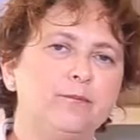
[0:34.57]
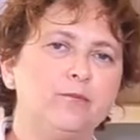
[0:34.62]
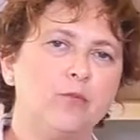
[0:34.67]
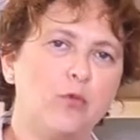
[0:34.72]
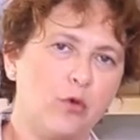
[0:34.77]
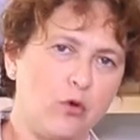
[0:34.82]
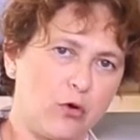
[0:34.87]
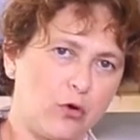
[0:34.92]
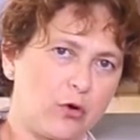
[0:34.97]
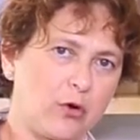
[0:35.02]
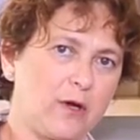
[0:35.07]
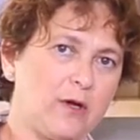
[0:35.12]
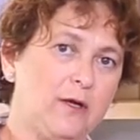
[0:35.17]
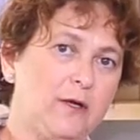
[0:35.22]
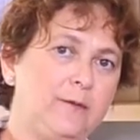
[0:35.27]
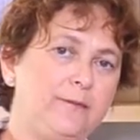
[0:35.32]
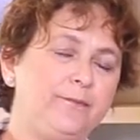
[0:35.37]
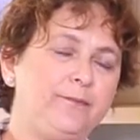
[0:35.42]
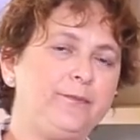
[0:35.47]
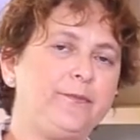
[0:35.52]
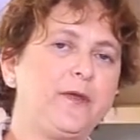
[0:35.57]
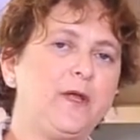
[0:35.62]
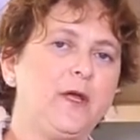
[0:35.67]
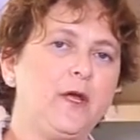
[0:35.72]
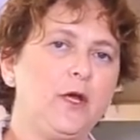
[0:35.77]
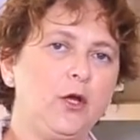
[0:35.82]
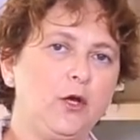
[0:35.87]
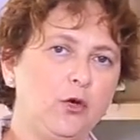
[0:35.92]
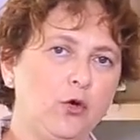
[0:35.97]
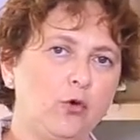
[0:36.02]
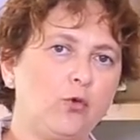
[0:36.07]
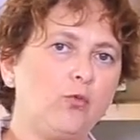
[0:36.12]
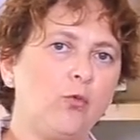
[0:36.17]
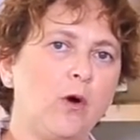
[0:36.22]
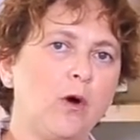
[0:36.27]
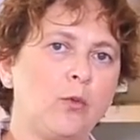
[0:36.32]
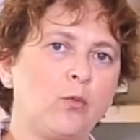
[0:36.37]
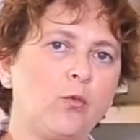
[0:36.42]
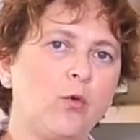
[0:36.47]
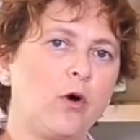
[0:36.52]
more um,
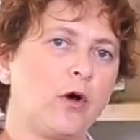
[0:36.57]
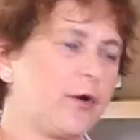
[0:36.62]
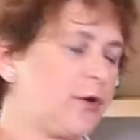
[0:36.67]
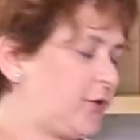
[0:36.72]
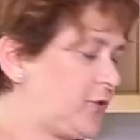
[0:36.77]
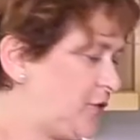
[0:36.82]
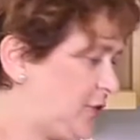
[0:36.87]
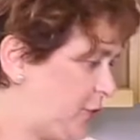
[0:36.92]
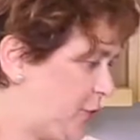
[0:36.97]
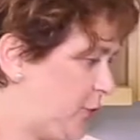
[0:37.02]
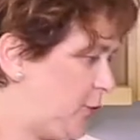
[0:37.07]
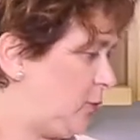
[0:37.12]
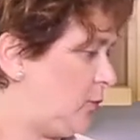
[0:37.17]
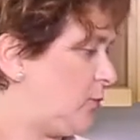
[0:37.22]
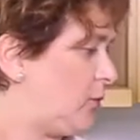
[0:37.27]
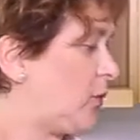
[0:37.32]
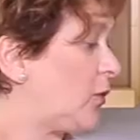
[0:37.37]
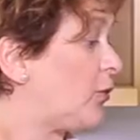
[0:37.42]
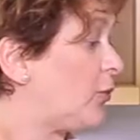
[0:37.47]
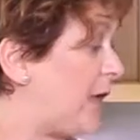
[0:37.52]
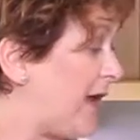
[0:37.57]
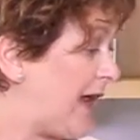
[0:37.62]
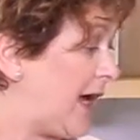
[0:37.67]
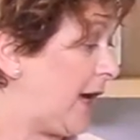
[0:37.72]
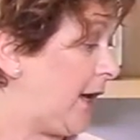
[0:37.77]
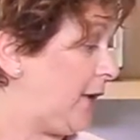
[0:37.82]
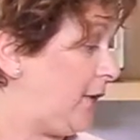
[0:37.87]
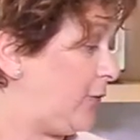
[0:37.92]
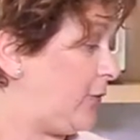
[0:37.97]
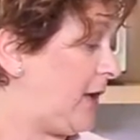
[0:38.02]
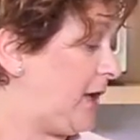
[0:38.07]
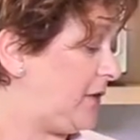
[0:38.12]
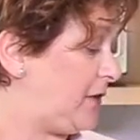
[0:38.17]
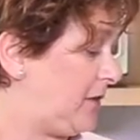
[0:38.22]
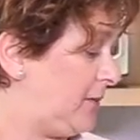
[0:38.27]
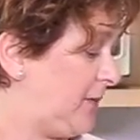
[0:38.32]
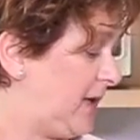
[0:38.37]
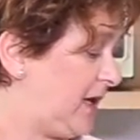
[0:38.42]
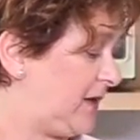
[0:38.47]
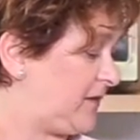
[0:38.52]
lukewarm water to rehydrate
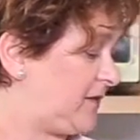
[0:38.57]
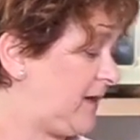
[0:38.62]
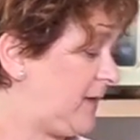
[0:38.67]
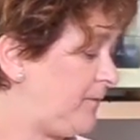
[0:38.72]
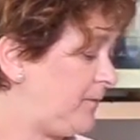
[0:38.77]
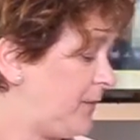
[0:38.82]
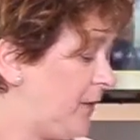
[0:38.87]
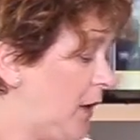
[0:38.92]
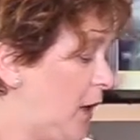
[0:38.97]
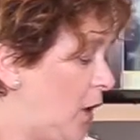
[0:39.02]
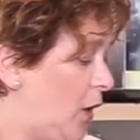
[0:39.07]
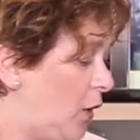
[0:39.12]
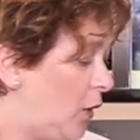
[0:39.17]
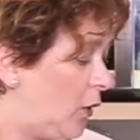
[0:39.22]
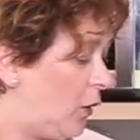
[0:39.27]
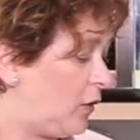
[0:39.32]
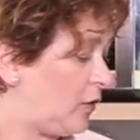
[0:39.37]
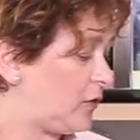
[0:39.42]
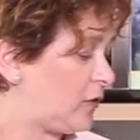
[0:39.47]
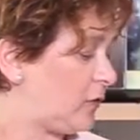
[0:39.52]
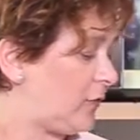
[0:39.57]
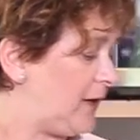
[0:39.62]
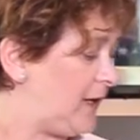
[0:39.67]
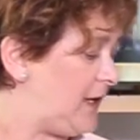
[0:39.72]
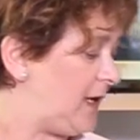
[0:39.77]
the masa. Also, I